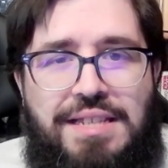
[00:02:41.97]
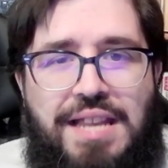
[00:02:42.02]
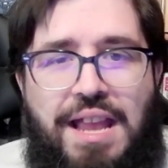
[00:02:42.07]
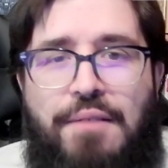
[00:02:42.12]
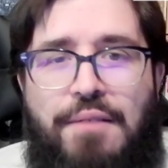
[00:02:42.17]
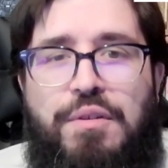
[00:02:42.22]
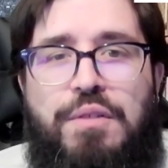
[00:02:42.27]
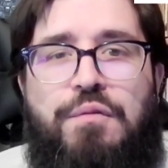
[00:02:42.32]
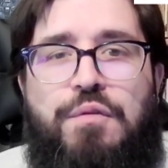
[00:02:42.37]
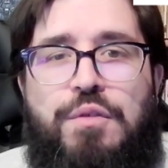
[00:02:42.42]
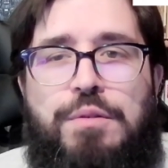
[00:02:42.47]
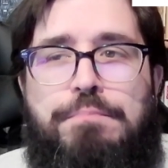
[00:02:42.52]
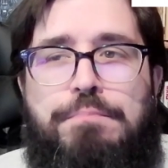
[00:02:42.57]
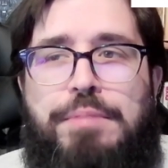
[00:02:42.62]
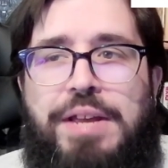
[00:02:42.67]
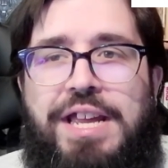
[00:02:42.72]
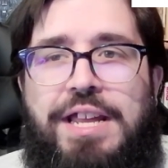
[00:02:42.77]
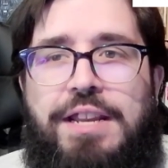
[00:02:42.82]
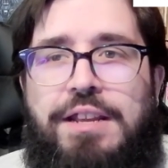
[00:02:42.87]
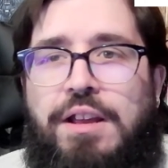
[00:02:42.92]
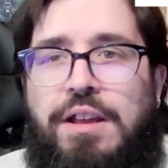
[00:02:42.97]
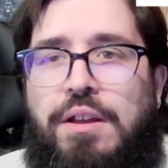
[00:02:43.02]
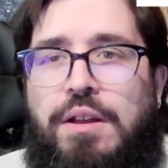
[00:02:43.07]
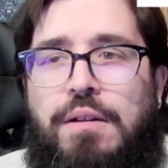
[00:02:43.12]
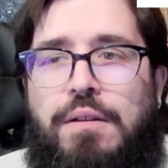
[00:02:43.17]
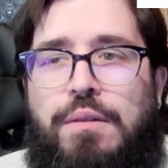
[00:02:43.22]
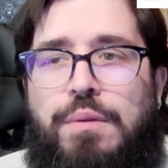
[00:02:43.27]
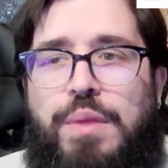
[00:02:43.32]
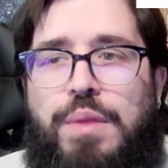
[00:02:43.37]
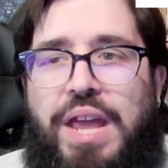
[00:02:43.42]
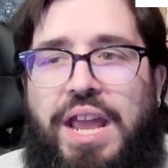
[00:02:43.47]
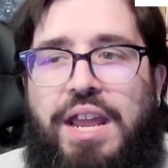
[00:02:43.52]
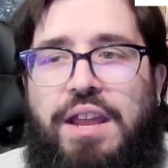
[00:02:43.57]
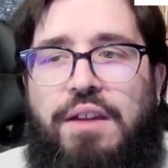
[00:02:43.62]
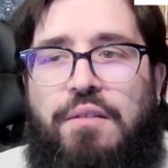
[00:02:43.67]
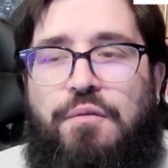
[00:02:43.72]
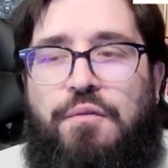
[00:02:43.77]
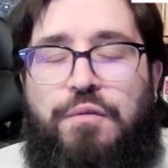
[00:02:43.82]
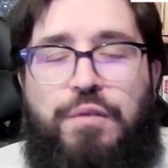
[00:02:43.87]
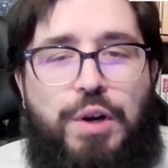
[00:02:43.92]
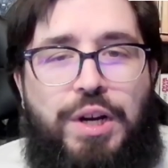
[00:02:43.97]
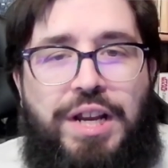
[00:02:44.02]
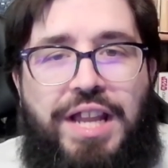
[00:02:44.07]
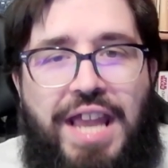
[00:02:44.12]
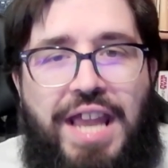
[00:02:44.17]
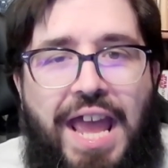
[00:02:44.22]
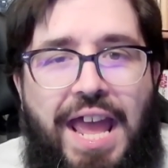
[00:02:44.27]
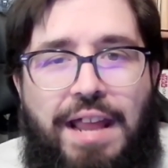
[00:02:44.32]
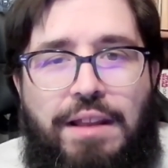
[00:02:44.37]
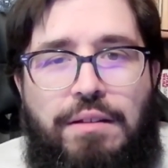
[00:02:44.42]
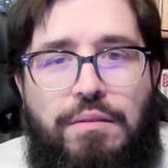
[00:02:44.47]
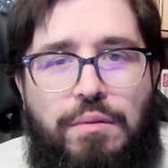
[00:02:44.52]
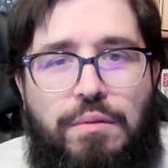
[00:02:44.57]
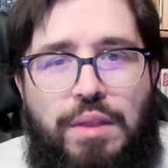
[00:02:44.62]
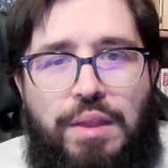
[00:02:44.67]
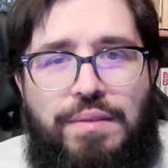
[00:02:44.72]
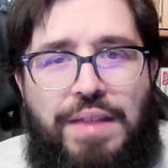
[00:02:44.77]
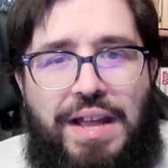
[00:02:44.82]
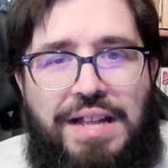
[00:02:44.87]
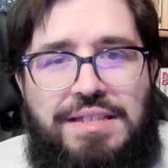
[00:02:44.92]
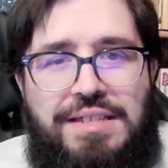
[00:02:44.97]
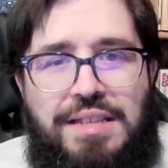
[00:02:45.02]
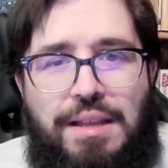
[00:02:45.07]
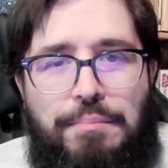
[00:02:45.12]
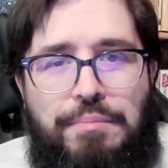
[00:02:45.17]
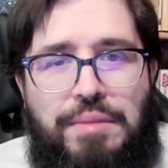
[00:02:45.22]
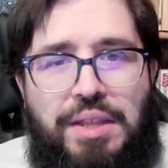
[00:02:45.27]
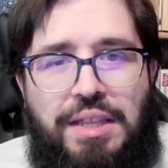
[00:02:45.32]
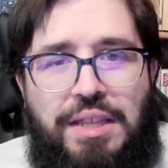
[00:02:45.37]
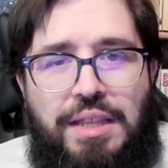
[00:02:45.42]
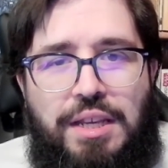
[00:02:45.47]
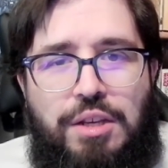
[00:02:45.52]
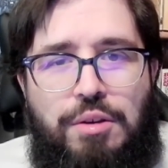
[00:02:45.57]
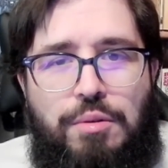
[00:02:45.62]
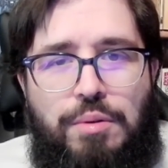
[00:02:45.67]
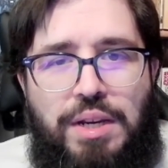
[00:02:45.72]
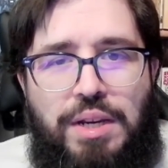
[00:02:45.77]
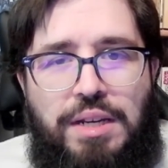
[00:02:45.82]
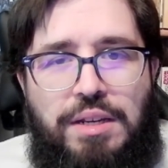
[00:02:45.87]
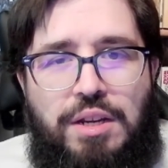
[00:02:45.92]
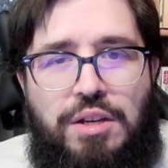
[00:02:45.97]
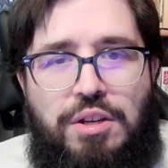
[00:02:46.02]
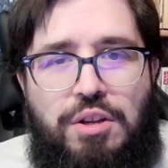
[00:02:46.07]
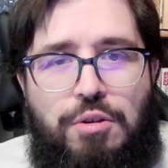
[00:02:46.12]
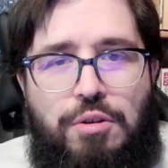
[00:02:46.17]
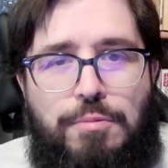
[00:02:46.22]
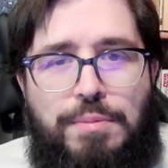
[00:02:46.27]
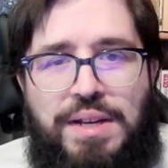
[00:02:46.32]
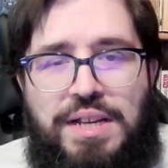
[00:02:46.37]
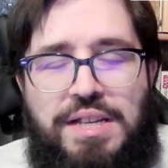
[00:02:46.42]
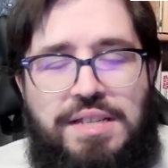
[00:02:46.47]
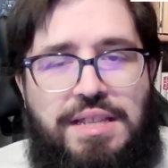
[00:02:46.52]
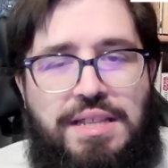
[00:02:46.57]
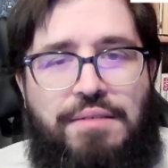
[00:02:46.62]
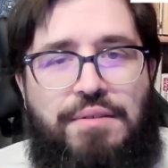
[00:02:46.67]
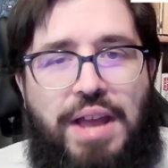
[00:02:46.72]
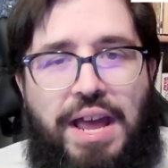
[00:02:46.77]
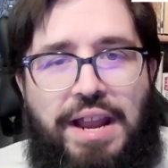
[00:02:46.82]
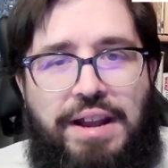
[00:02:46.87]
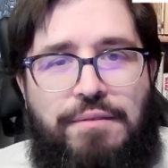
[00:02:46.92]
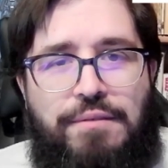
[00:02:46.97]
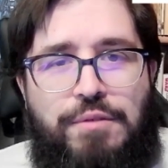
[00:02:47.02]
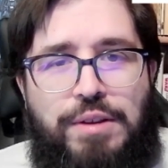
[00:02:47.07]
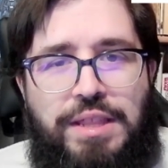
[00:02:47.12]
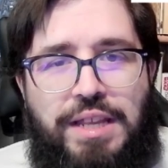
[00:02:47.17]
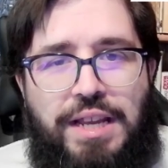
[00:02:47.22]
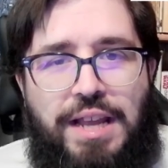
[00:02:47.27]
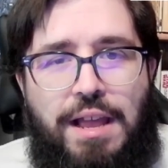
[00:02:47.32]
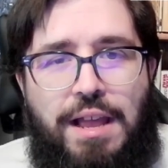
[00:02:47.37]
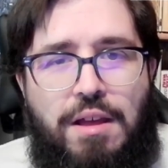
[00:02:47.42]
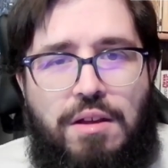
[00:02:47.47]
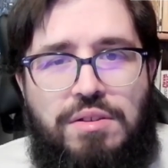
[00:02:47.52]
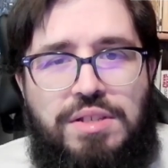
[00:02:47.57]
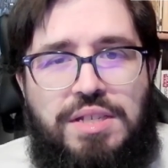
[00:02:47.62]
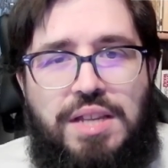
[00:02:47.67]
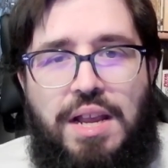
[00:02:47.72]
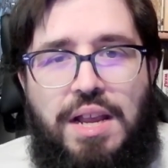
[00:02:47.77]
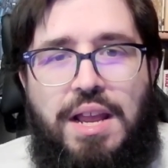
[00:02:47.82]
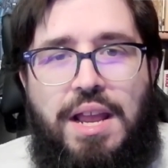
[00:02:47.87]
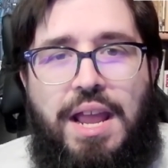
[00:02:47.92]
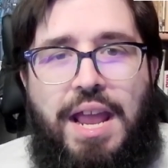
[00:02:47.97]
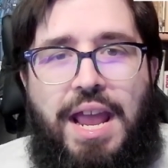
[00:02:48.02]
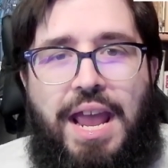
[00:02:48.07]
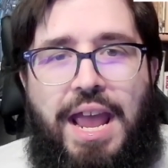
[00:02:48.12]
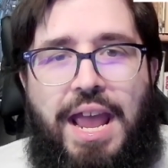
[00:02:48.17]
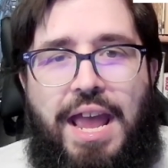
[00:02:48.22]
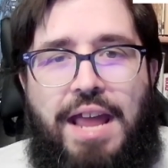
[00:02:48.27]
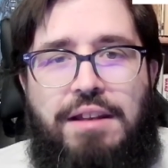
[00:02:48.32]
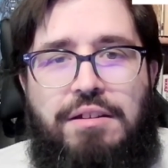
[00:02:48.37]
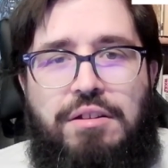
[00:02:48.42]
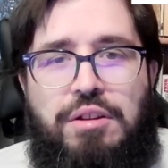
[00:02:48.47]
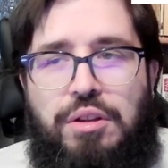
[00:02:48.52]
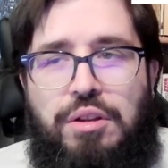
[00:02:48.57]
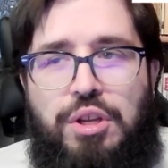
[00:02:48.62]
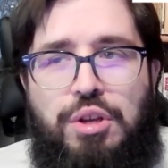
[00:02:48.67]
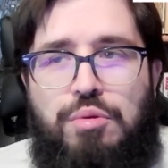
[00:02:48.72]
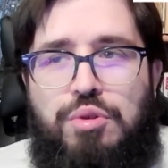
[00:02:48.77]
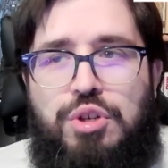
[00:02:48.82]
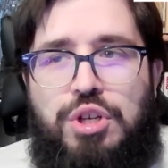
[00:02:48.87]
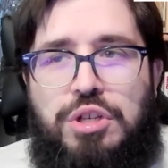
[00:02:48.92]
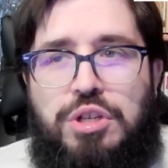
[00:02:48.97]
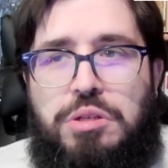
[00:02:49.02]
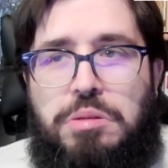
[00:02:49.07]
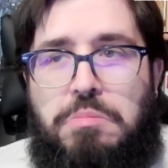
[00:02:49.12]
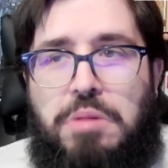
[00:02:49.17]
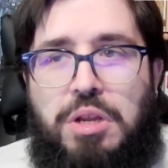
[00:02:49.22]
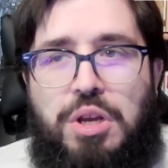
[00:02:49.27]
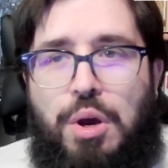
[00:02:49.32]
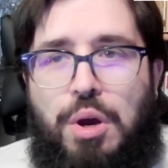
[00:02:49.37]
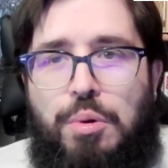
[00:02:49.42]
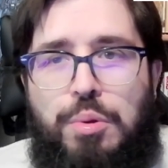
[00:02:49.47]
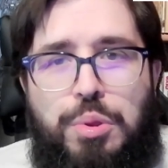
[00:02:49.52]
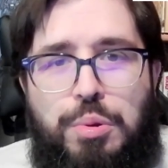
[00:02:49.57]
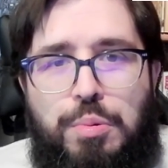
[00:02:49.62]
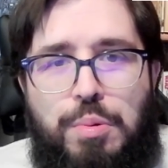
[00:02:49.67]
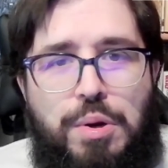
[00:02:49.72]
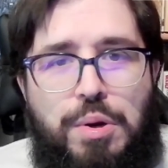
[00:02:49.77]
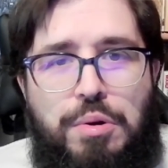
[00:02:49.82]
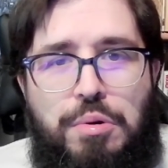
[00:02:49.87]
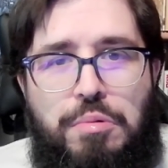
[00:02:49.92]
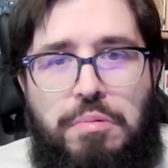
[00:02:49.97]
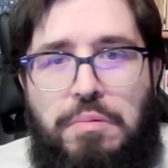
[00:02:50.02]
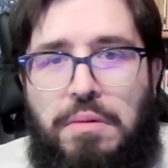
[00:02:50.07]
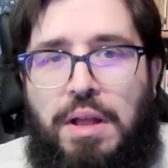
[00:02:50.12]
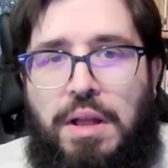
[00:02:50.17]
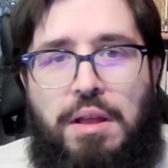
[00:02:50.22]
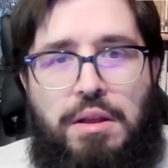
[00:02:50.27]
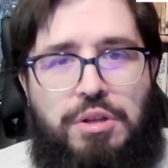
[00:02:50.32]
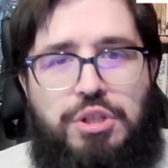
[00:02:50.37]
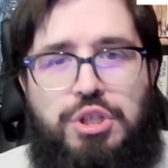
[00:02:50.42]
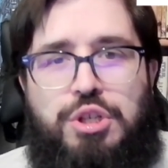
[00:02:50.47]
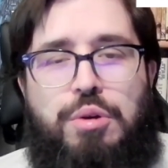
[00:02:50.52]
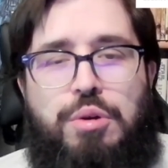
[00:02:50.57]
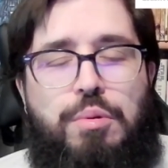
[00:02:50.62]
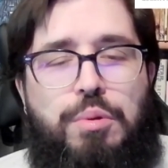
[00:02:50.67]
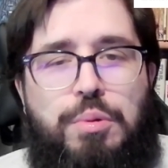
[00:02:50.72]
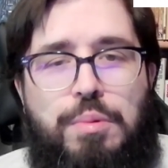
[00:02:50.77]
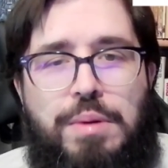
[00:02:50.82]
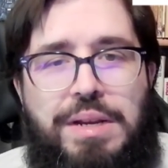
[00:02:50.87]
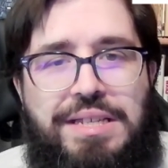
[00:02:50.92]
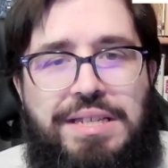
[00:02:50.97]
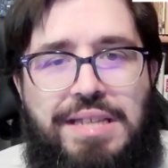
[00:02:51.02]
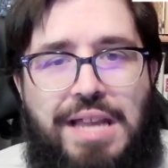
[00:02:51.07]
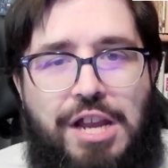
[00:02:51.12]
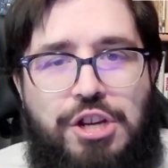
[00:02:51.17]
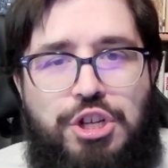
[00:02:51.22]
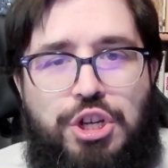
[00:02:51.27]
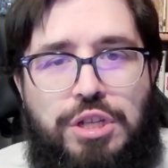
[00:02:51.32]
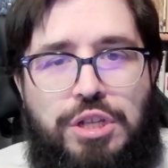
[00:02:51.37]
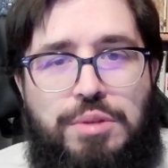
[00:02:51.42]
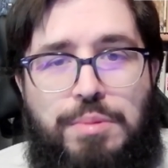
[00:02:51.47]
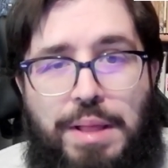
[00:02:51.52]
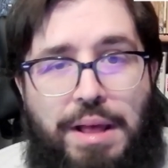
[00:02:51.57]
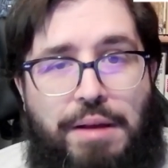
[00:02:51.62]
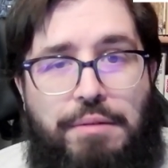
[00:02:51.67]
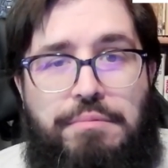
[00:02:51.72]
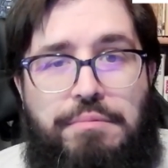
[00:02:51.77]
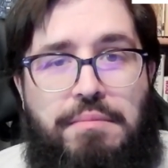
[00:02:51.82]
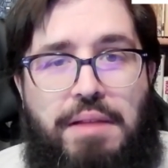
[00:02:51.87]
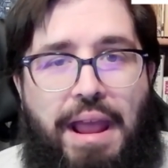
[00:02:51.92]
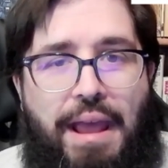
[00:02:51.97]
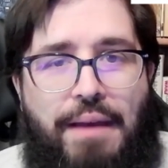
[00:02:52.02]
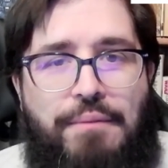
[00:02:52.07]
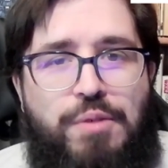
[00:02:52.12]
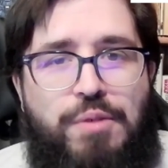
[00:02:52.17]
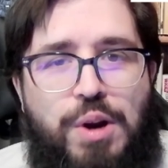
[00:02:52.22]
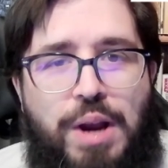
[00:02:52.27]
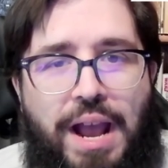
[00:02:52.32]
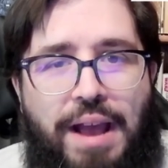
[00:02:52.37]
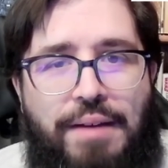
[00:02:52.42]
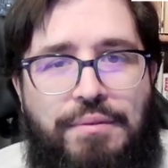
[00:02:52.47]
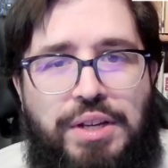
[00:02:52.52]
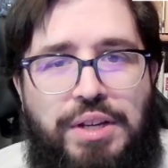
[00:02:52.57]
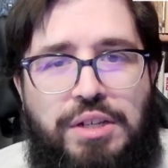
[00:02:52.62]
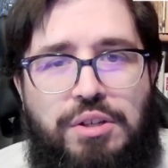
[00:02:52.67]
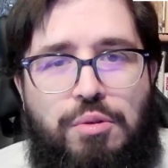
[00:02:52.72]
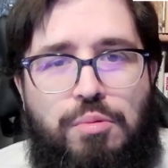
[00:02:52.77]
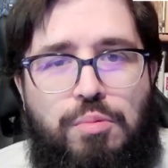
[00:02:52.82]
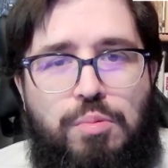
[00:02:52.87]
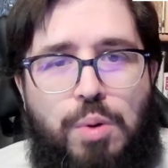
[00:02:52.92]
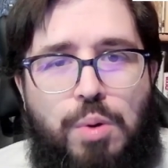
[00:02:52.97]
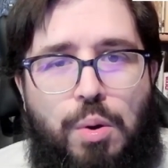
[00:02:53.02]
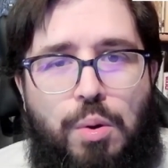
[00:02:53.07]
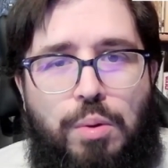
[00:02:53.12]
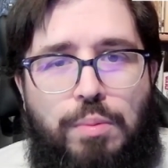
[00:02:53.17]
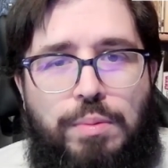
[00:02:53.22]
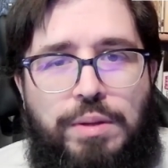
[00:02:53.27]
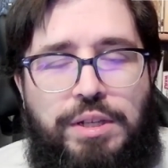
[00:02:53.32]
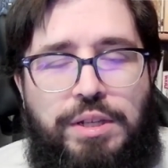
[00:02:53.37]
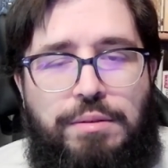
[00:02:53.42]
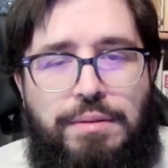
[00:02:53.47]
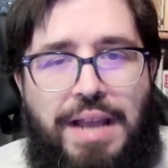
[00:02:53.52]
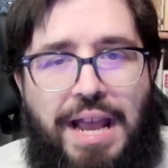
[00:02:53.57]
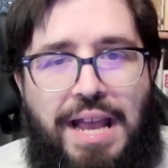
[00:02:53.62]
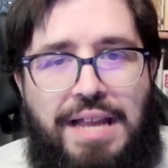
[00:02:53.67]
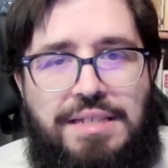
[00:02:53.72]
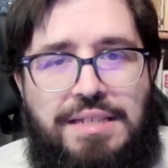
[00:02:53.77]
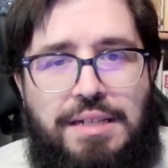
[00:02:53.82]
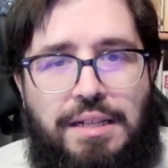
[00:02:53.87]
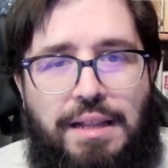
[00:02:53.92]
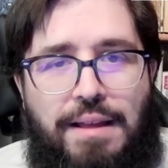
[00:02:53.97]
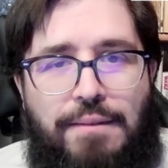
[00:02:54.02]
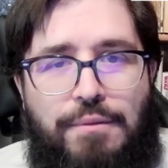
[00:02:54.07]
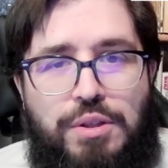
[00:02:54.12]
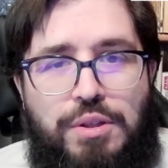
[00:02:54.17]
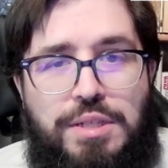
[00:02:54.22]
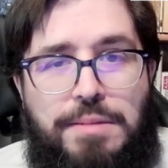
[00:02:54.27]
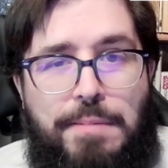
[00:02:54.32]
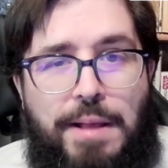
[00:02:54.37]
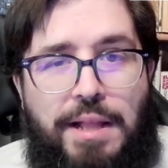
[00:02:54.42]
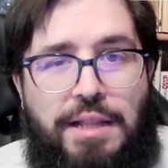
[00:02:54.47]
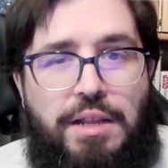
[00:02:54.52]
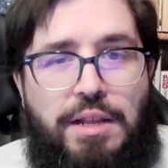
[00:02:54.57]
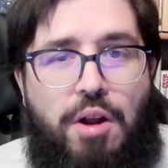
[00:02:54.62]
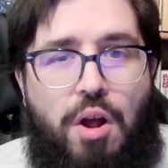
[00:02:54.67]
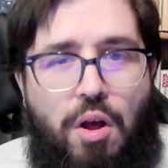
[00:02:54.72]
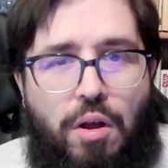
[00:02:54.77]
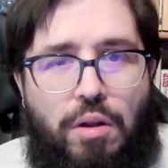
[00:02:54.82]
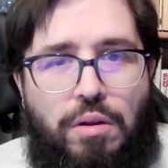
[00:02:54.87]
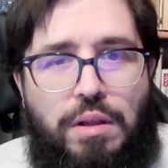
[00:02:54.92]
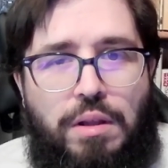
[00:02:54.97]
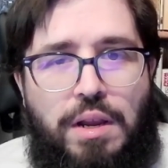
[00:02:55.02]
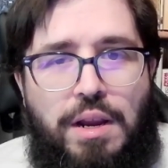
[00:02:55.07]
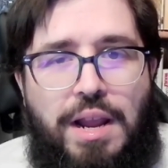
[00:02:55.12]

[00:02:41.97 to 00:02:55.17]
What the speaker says: Heaven forbid they forget that that's something that you need to do because they've got everything else, and you just go through 2-3 sessions without ever having to roll when you cast a leveled spell at all.